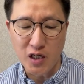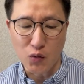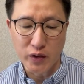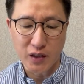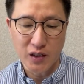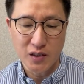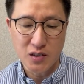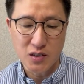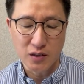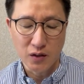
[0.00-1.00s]

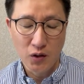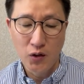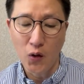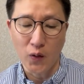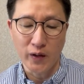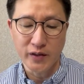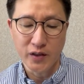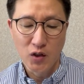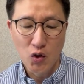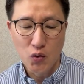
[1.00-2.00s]
iniquities,
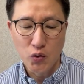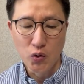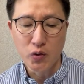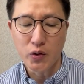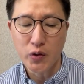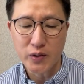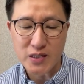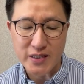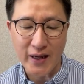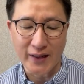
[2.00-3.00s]
Lord, who could
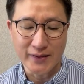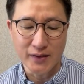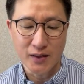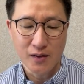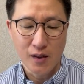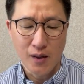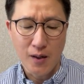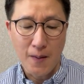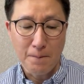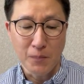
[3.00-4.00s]
stand?
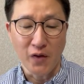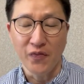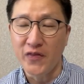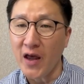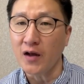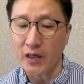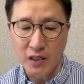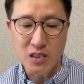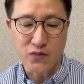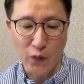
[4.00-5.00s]
But there
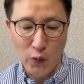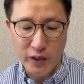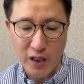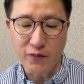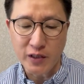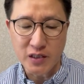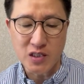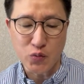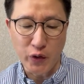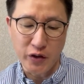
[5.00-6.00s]
is
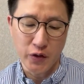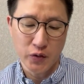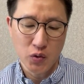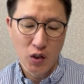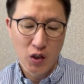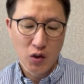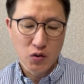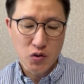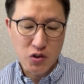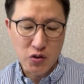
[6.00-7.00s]
forgiveness with you,
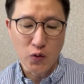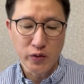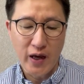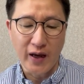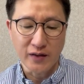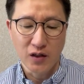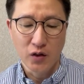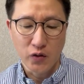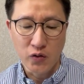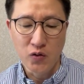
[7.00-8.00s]
so that
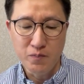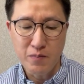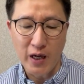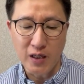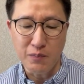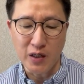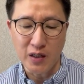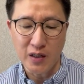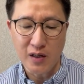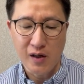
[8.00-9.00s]
you may
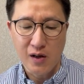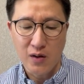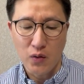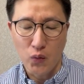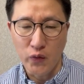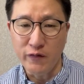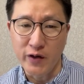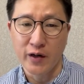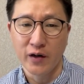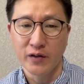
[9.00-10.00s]
be
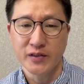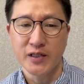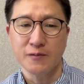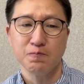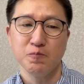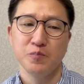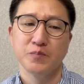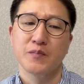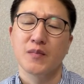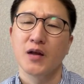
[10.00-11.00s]
revered.
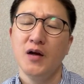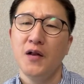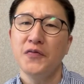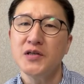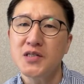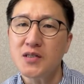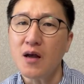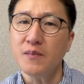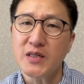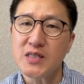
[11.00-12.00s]
The
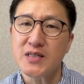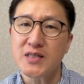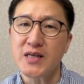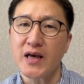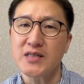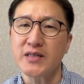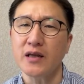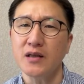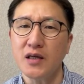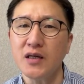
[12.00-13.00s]
psalmist says
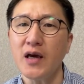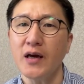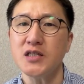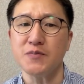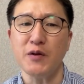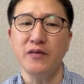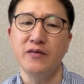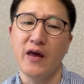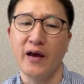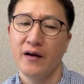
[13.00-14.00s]
that he has
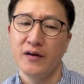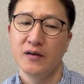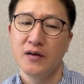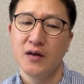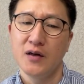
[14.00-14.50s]
been there,